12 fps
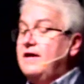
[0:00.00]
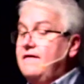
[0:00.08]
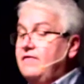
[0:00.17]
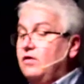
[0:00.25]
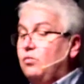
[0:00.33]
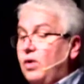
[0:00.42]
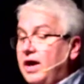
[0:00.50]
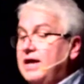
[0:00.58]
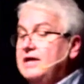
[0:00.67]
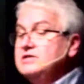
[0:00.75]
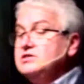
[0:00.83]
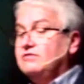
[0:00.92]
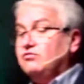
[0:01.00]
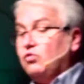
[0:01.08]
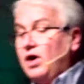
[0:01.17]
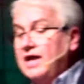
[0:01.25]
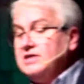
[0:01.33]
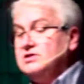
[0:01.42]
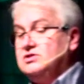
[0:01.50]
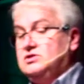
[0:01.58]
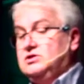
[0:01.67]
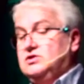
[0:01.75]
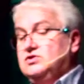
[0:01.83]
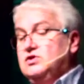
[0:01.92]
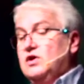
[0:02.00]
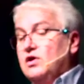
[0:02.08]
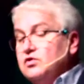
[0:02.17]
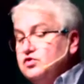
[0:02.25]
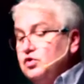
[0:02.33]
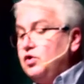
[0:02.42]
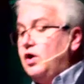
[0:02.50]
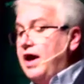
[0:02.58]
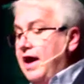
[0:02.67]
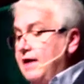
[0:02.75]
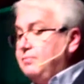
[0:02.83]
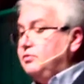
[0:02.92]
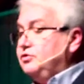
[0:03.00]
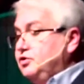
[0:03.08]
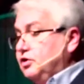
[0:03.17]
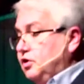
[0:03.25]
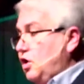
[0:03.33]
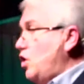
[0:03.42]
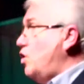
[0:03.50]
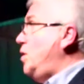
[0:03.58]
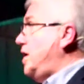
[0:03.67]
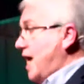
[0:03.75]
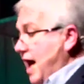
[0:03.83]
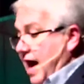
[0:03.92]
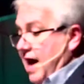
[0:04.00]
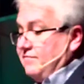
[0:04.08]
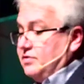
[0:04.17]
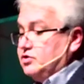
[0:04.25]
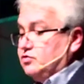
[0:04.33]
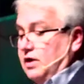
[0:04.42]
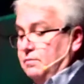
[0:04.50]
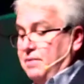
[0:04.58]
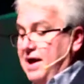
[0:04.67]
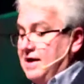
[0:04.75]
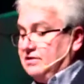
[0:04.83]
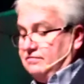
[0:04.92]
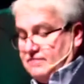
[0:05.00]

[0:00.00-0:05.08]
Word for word: in the ways of righteousness so you're able to go and have a straight path.